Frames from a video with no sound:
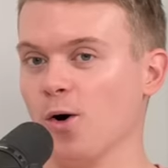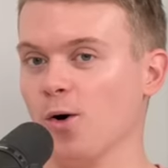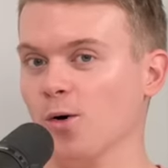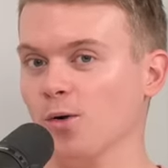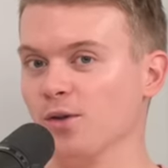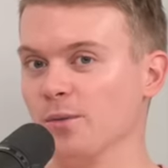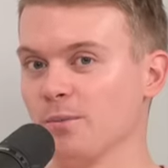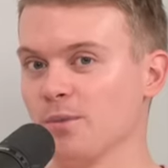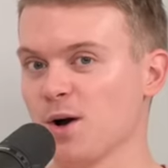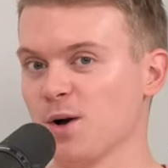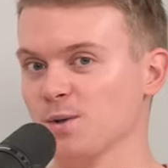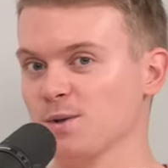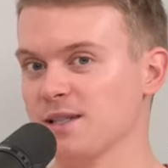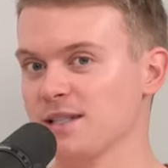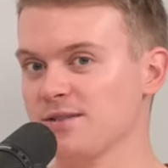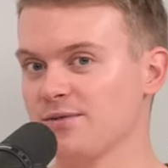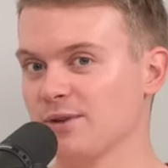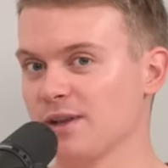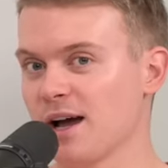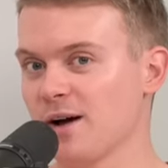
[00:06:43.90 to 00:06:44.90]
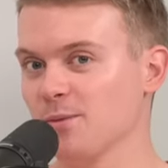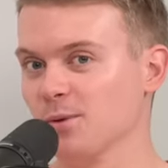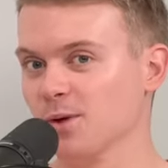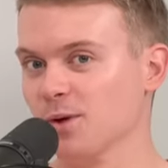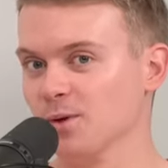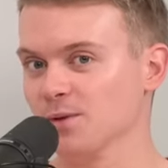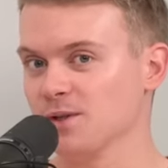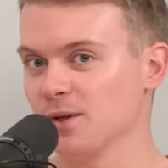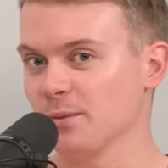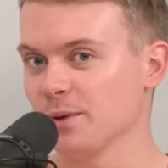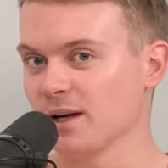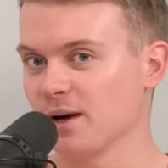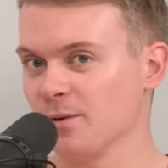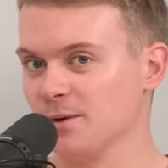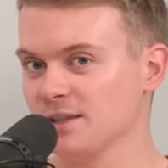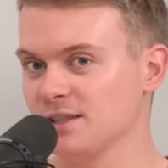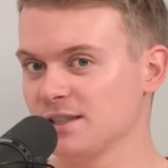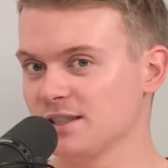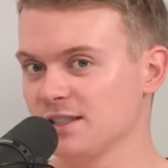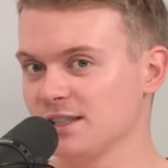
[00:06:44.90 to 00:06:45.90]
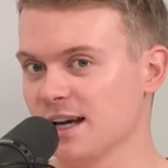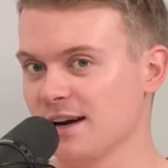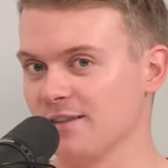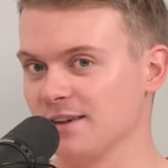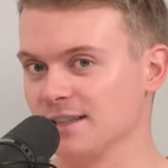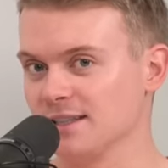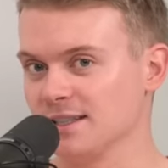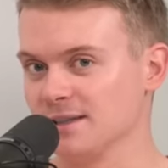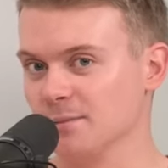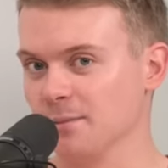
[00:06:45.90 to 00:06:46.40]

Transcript: All the proceeds for that will also be going to charity,